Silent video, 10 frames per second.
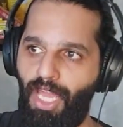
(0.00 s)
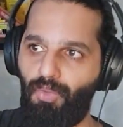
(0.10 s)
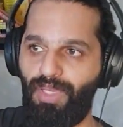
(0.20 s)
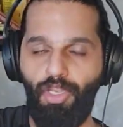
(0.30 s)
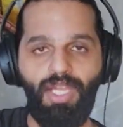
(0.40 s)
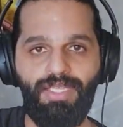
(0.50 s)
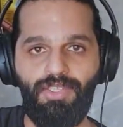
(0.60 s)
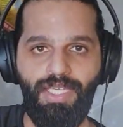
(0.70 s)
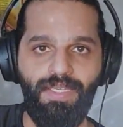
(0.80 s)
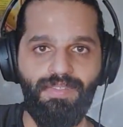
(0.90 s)
and we look at
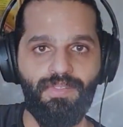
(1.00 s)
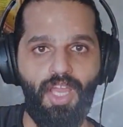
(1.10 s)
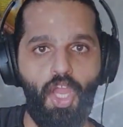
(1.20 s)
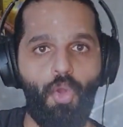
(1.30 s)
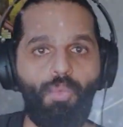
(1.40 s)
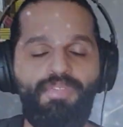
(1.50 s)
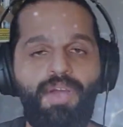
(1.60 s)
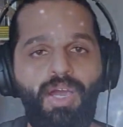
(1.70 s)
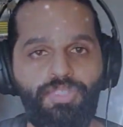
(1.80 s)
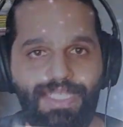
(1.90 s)
the east, we
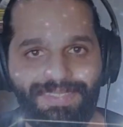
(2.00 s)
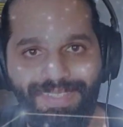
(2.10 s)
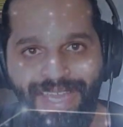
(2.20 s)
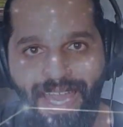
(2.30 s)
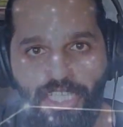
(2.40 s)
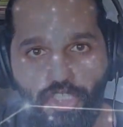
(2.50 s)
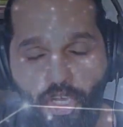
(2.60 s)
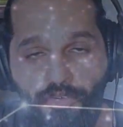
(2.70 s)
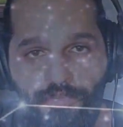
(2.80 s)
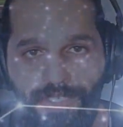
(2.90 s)
found it's the age
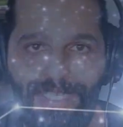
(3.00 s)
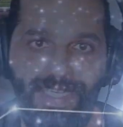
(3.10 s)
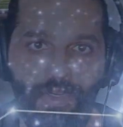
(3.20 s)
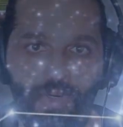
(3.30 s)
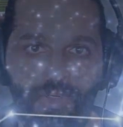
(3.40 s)
of Leo.